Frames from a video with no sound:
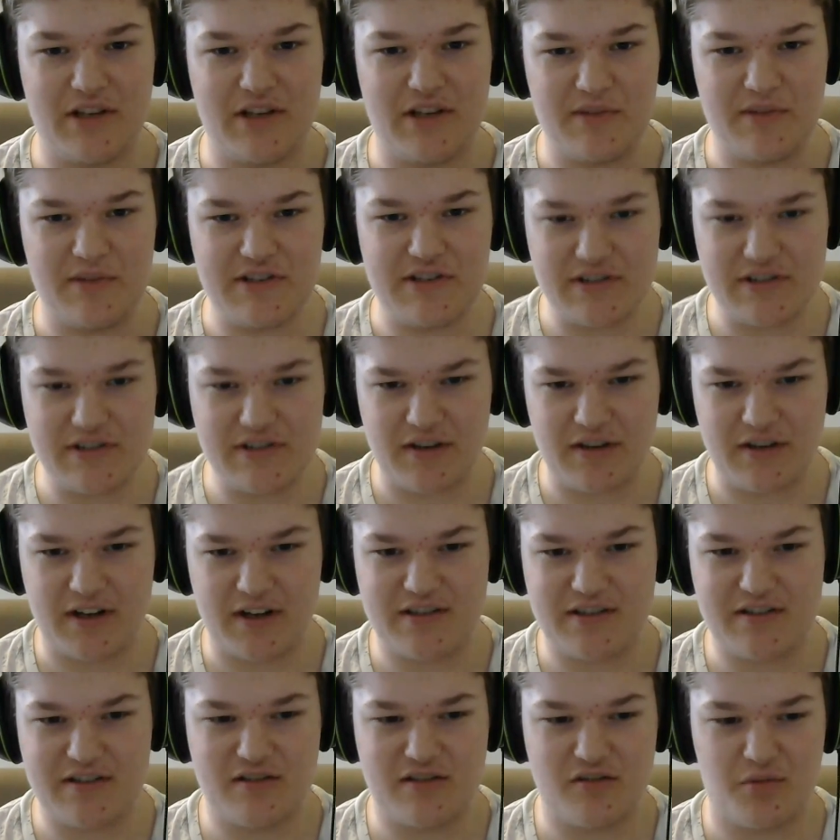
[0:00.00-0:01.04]
up the Beastly
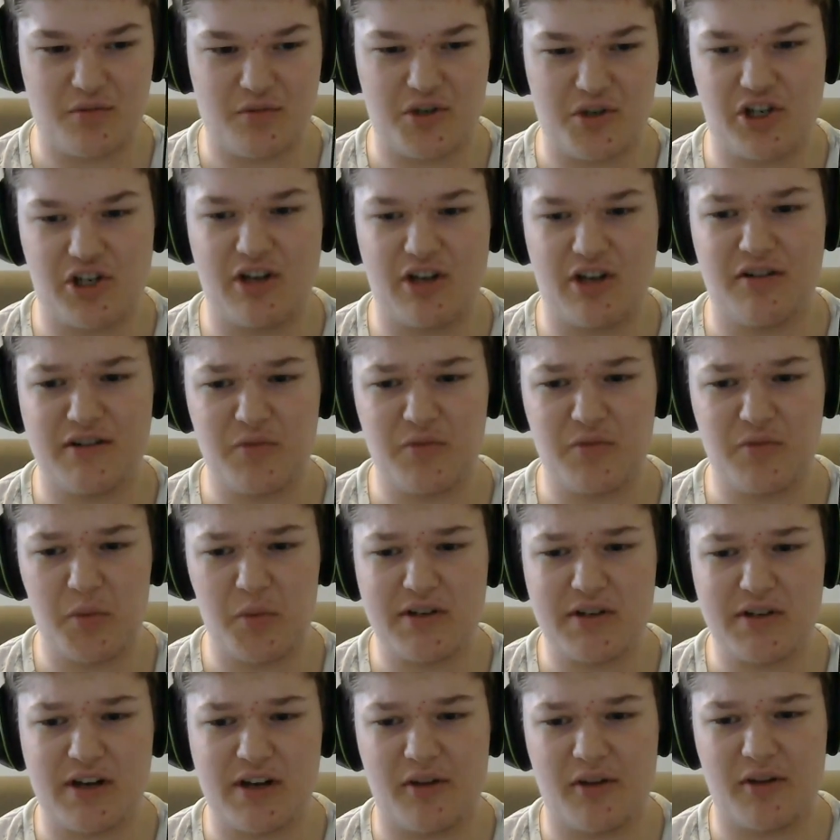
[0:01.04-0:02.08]
Thoughts Twitch account because we've
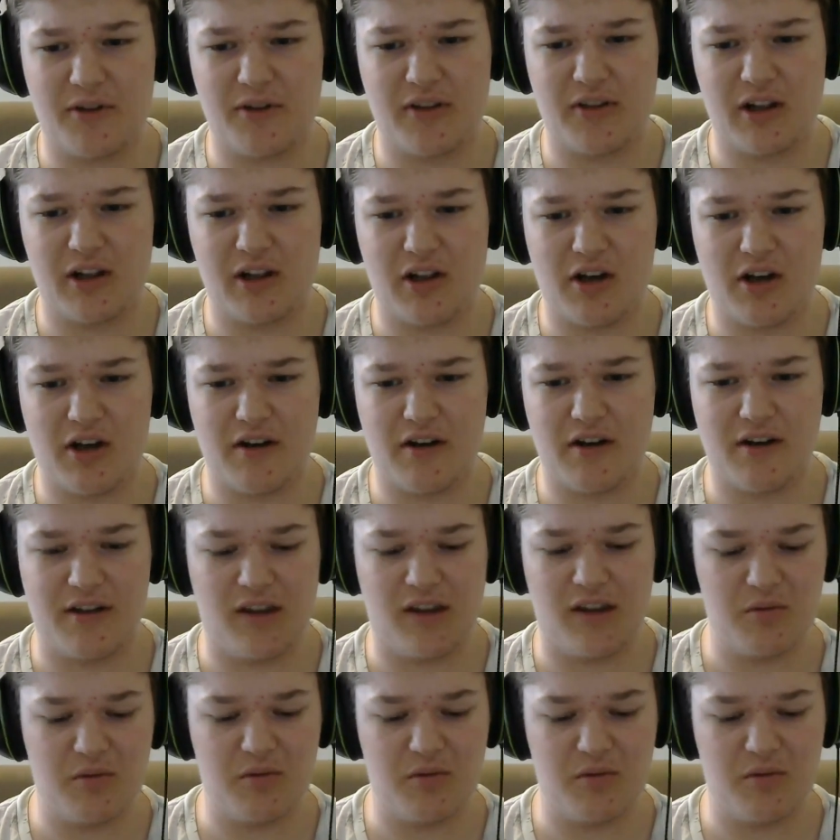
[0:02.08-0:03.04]
been talking about that a lot. I